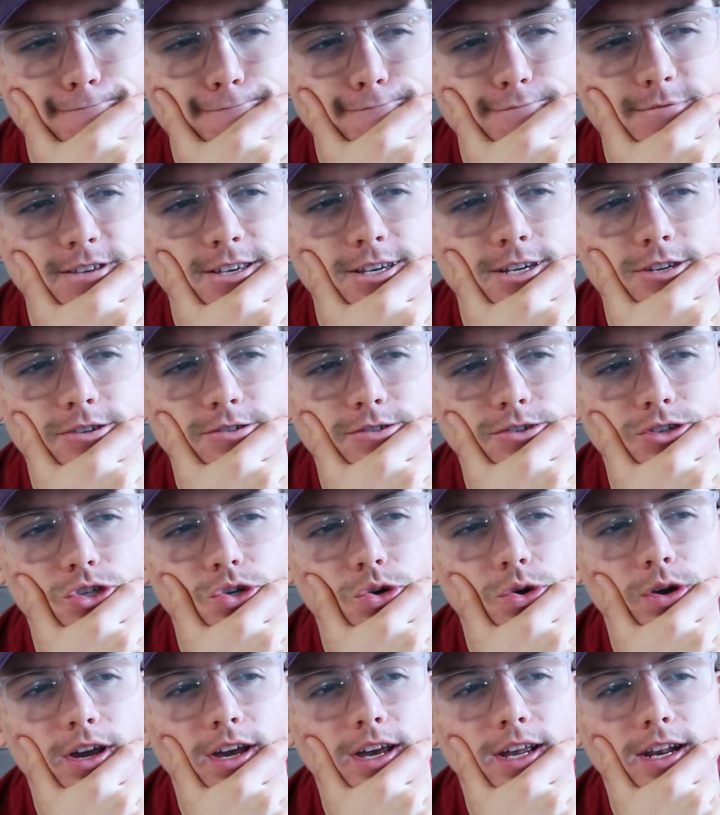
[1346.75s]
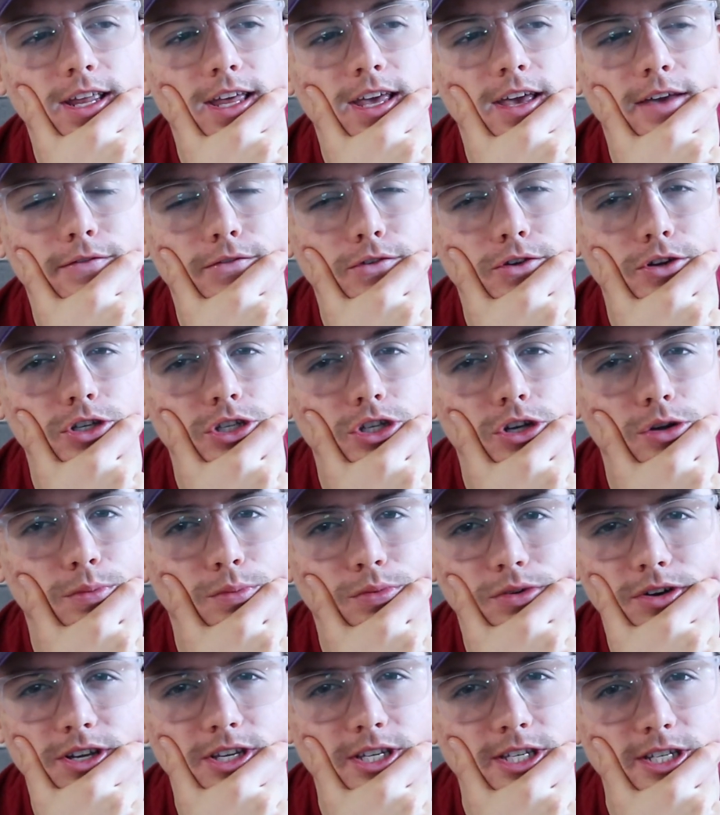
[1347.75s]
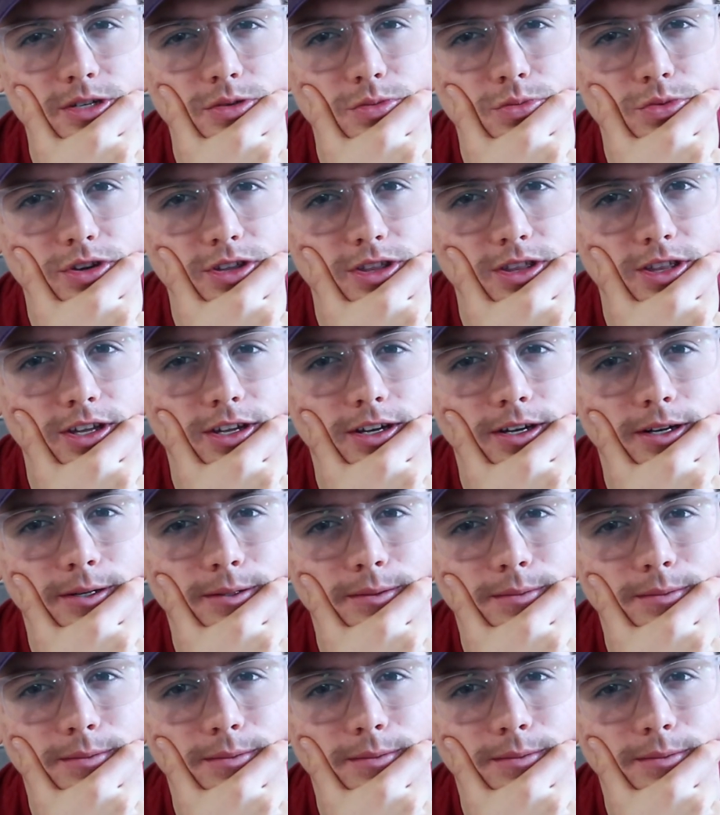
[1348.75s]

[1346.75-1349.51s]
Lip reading: can you enjoy it if you're so present with it?